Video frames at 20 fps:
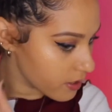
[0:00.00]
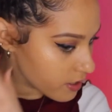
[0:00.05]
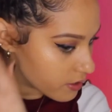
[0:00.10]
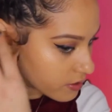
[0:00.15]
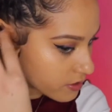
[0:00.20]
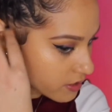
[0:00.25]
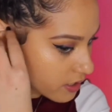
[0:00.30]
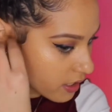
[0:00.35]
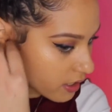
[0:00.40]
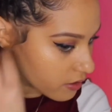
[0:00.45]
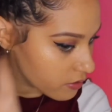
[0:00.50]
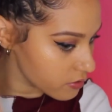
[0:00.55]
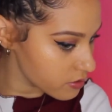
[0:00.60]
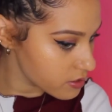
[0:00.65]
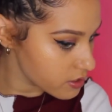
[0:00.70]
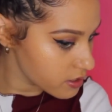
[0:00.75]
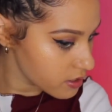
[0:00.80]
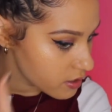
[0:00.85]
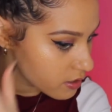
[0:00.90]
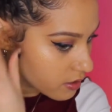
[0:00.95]
hairs out.
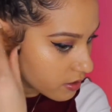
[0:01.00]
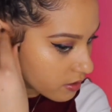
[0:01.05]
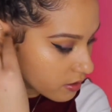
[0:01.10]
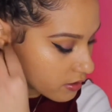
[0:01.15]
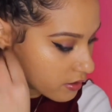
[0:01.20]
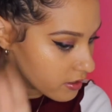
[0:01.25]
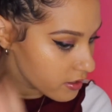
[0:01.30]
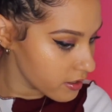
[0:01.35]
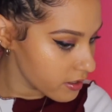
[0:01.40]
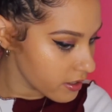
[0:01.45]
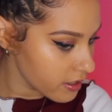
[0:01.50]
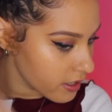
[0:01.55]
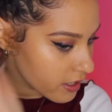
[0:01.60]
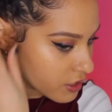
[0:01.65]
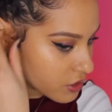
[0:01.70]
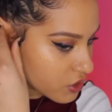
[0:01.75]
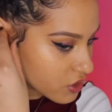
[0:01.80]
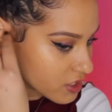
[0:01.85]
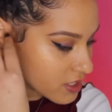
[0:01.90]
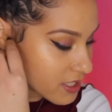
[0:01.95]

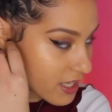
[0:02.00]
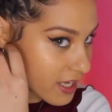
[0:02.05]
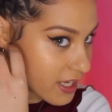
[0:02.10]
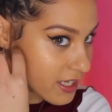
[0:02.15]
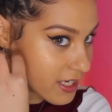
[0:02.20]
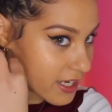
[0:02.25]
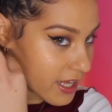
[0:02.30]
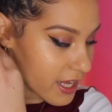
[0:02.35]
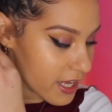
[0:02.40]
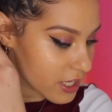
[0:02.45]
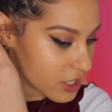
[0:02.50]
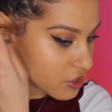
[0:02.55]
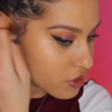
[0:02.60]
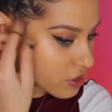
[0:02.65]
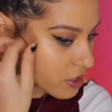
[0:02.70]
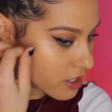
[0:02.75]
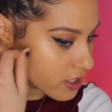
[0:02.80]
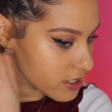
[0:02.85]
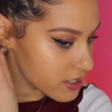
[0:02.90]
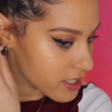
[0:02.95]
It's just like an
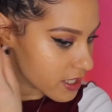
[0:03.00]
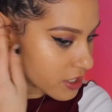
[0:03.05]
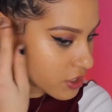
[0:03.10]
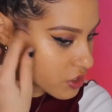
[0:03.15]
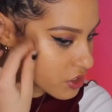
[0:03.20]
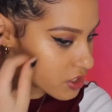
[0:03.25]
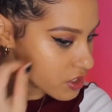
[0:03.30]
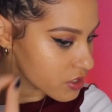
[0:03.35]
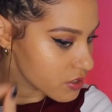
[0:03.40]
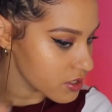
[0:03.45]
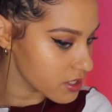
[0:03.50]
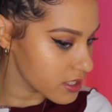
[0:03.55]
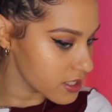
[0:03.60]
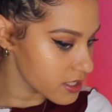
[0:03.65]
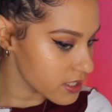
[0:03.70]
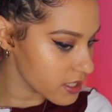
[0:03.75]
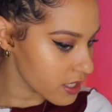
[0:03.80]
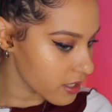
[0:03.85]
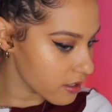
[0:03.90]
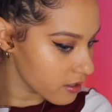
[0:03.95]
extra attention to
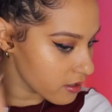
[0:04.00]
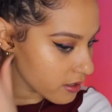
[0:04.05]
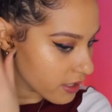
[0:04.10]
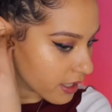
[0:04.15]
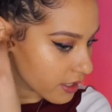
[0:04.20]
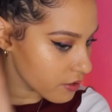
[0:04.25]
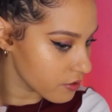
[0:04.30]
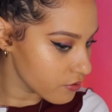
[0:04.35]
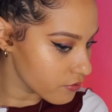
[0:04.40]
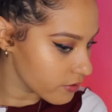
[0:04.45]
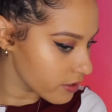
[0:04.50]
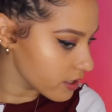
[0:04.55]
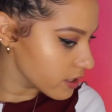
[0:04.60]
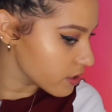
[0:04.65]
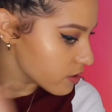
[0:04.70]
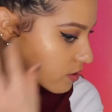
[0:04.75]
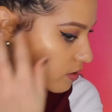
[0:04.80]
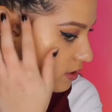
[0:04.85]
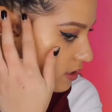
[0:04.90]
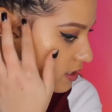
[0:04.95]
detail, like you really
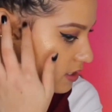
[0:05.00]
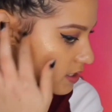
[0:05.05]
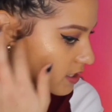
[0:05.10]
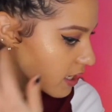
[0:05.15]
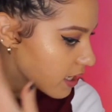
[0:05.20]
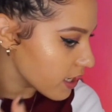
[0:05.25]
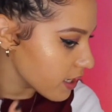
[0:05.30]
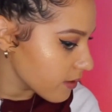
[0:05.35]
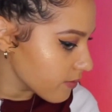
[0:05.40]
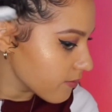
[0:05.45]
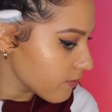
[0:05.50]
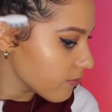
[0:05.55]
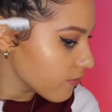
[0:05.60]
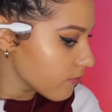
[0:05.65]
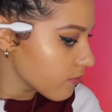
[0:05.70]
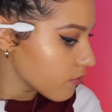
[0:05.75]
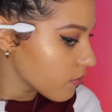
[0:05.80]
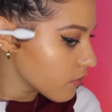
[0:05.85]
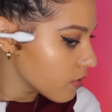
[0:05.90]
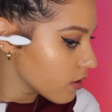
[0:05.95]
took the time,
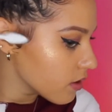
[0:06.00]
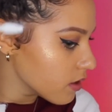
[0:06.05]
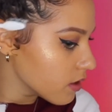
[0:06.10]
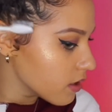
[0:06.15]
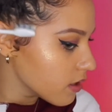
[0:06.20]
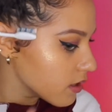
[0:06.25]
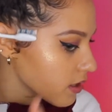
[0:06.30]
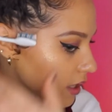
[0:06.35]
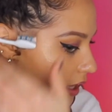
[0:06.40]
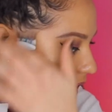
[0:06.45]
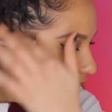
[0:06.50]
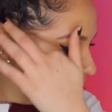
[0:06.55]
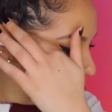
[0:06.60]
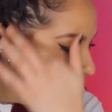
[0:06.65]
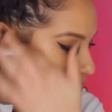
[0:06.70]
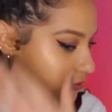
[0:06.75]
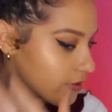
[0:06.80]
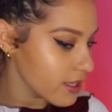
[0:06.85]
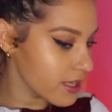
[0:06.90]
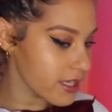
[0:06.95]
and
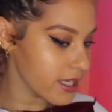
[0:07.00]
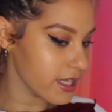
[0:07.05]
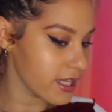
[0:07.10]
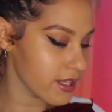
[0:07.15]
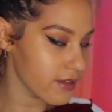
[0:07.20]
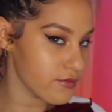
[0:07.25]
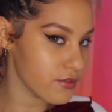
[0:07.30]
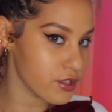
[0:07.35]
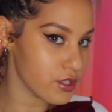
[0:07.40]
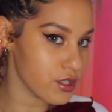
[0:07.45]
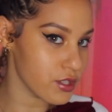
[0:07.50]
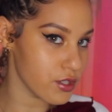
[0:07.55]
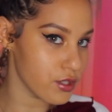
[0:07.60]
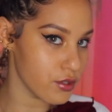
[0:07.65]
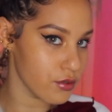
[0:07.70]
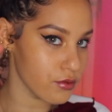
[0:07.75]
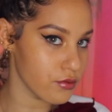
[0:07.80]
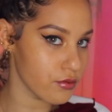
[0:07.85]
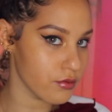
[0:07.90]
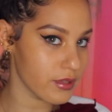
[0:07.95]
it really gives
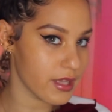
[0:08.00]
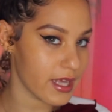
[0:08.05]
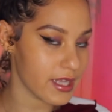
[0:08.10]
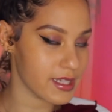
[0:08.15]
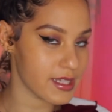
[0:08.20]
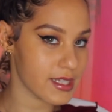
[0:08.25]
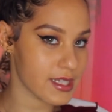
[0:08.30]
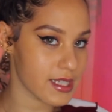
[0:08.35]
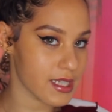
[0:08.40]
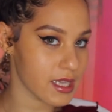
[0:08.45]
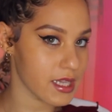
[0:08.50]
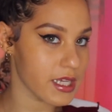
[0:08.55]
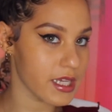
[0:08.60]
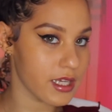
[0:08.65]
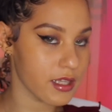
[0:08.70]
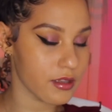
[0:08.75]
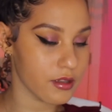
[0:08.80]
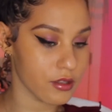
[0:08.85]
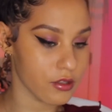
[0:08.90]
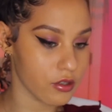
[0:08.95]
you that
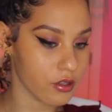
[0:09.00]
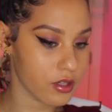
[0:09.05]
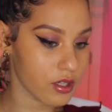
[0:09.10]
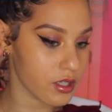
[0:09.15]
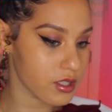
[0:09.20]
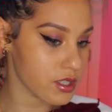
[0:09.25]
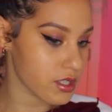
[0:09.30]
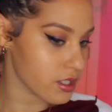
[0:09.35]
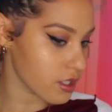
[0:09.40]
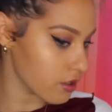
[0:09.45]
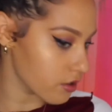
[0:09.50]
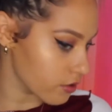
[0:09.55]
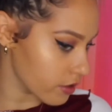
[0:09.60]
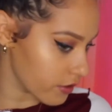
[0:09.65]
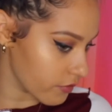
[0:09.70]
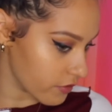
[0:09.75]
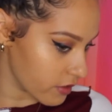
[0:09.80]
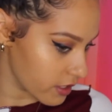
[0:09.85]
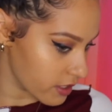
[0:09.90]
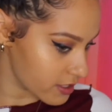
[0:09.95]
sleek look. So
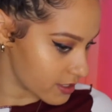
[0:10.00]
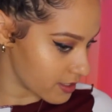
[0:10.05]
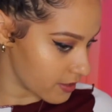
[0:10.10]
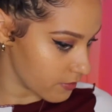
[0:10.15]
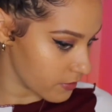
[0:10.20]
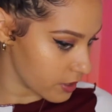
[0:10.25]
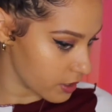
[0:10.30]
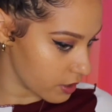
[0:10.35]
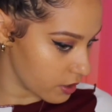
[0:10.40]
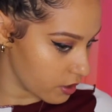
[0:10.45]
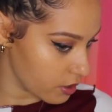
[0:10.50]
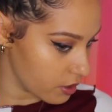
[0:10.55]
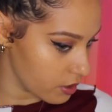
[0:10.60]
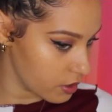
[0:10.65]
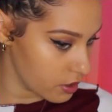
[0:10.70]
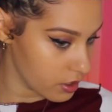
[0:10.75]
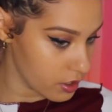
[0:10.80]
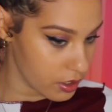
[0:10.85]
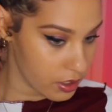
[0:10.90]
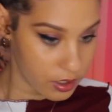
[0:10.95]
if it is something
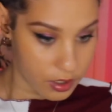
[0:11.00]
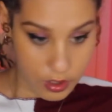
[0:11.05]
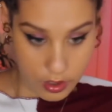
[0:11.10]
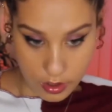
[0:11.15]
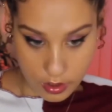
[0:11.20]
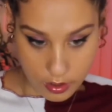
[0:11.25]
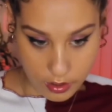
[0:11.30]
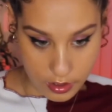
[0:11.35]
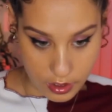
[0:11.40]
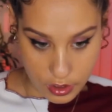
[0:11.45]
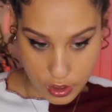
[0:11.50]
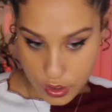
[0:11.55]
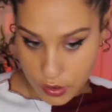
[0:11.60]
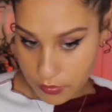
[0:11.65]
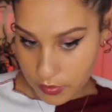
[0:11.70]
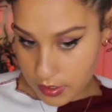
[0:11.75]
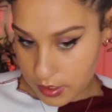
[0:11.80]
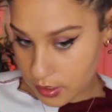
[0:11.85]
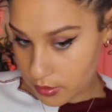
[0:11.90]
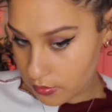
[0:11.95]
that you
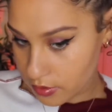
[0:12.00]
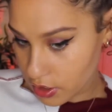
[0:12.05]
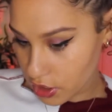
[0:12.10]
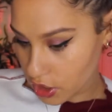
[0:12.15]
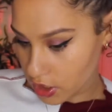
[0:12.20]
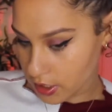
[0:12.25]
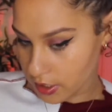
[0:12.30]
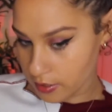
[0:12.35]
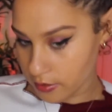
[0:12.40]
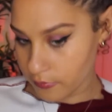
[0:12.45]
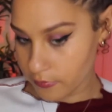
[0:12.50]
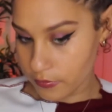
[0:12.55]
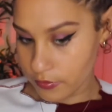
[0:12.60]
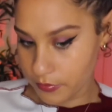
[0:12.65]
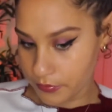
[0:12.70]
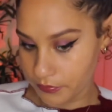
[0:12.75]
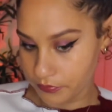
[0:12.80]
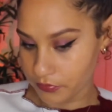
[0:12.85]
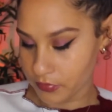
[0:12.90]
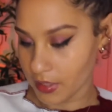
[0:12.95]
want to achieve,
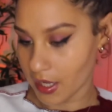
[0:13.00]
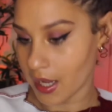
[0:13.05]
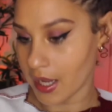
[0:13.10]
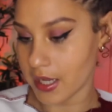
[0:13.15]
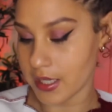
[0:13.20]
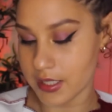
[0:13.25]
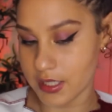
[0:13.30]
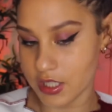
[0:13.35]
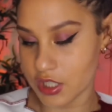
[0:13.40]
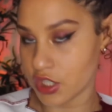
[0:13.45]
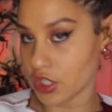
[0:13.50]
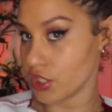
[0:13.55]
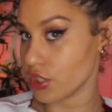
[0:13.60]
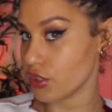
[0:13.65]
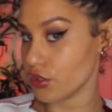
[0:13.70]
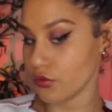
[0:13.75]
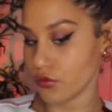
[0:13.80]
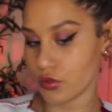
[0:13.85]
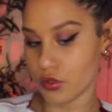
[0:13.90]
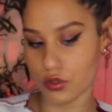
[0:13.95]
I
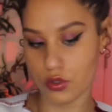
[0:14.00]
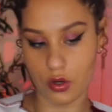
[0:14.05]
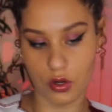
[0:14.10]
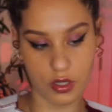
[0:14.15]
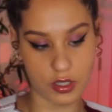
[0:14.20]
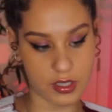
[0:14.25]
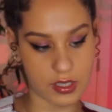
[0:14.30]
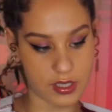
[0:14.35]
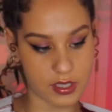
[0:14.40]
suggest you start